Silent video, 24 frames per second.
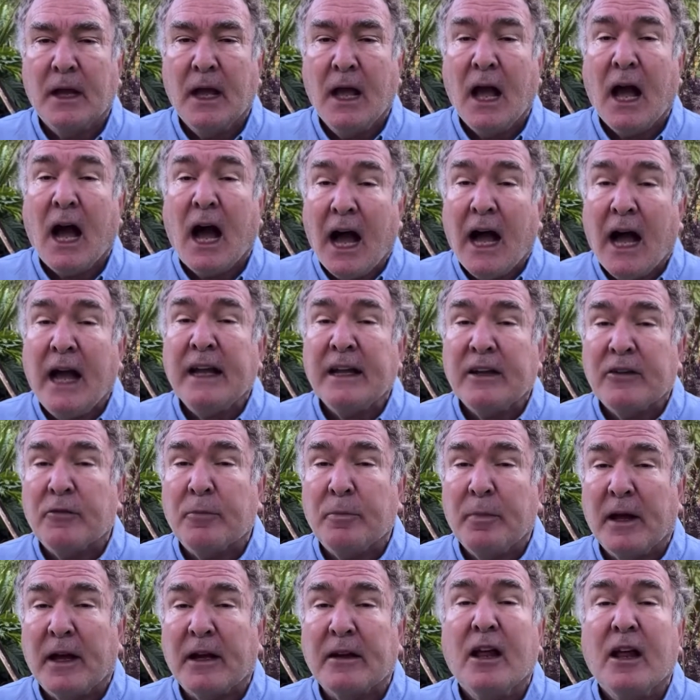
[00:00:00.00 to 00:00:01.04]
I
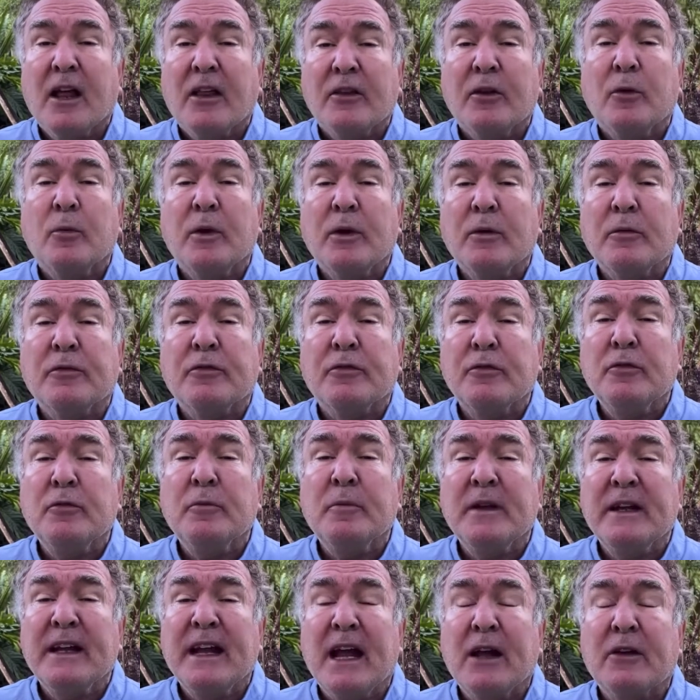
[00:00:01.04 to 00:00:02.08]
expect that we will soon
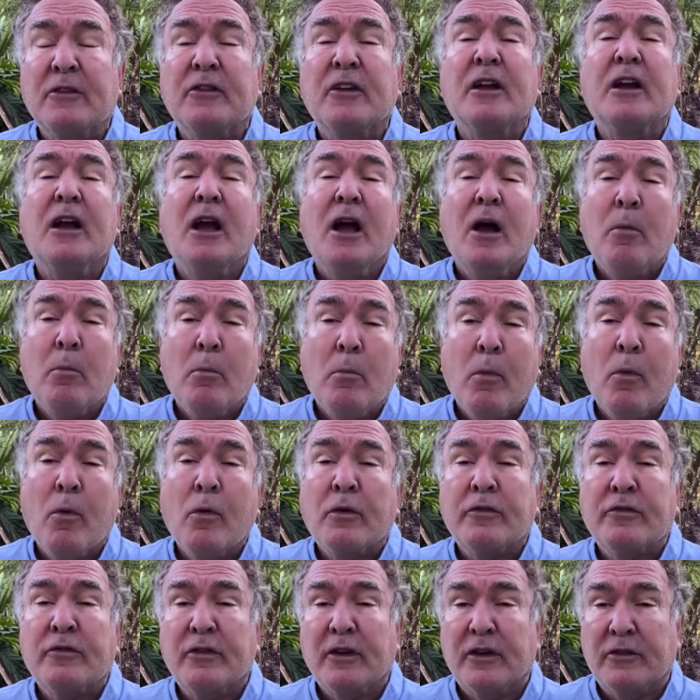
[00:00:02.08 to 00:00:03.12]
be announcing more
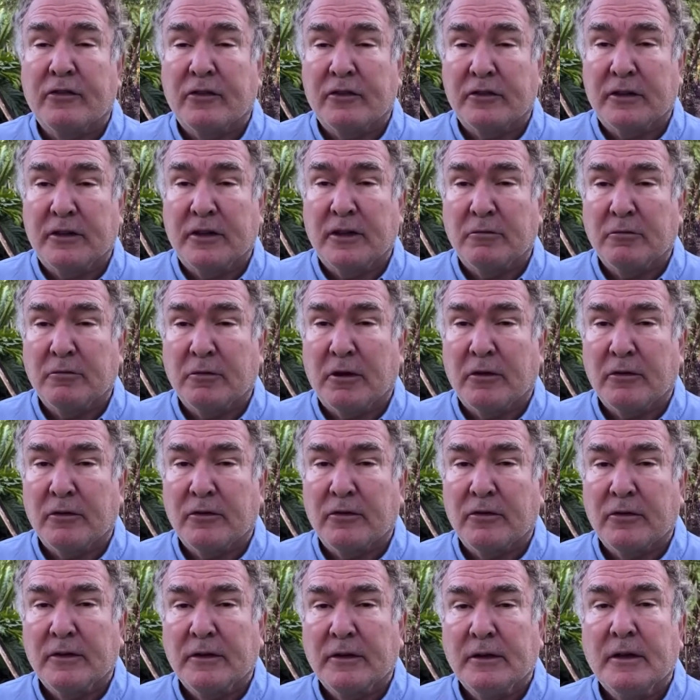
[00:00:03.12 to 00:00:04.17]
such itineraries.
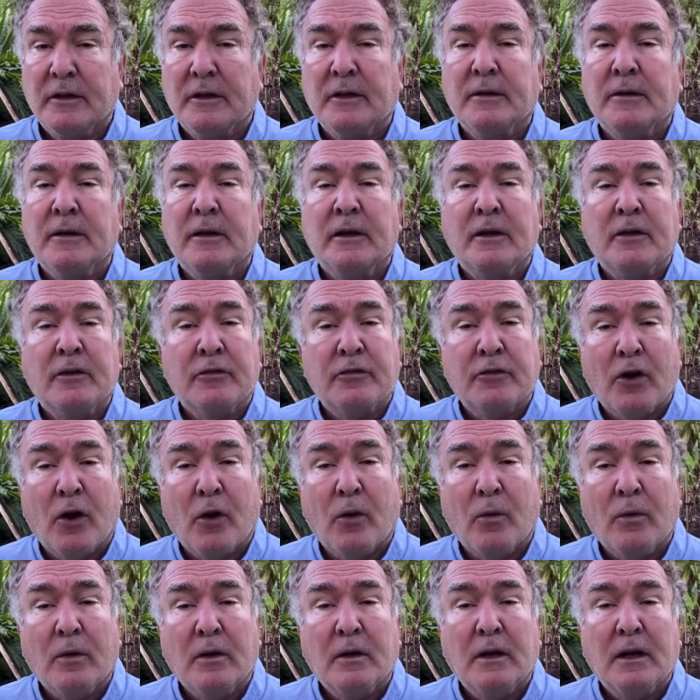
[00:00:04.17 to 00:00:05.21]
So,
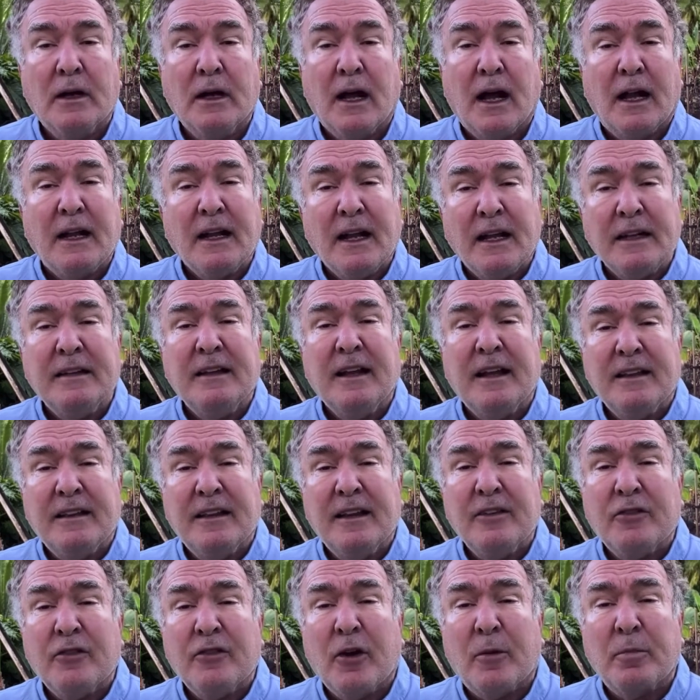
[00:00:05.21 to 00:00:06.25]
I'd like to take
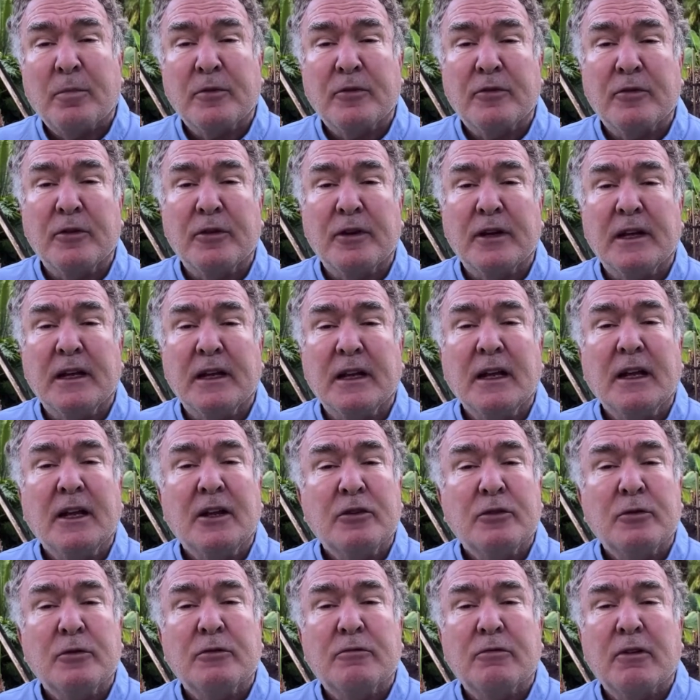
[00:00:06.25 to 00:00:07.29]
this opportunity
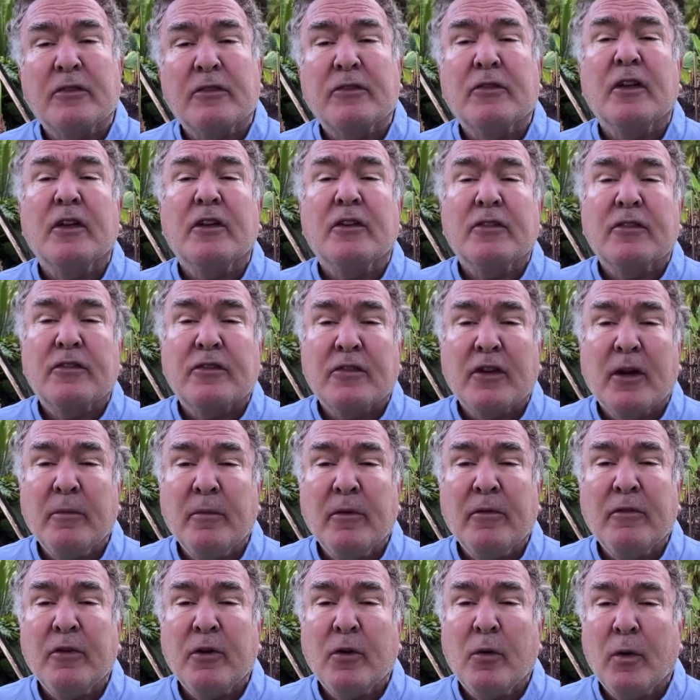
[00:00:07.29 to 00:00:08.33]
to address some of
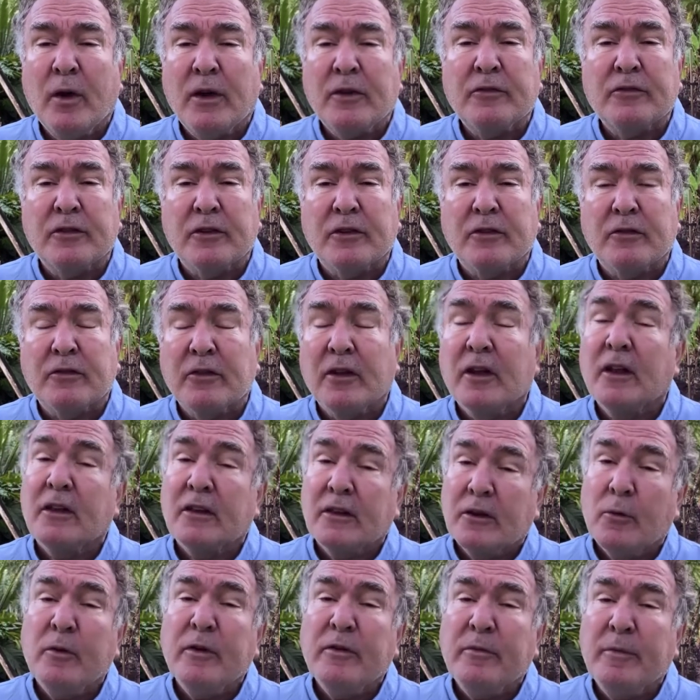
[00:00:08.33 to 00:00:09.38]
the questions
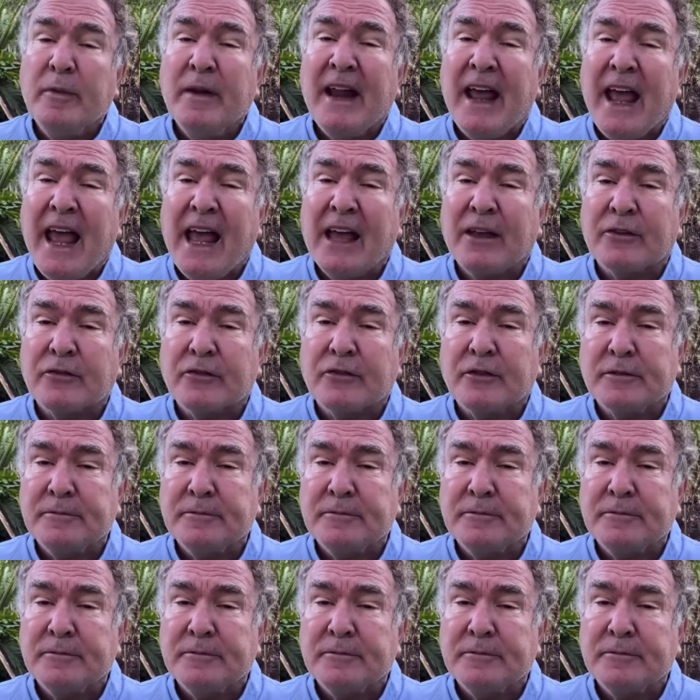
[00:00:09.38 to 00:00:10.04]
that we've been asked.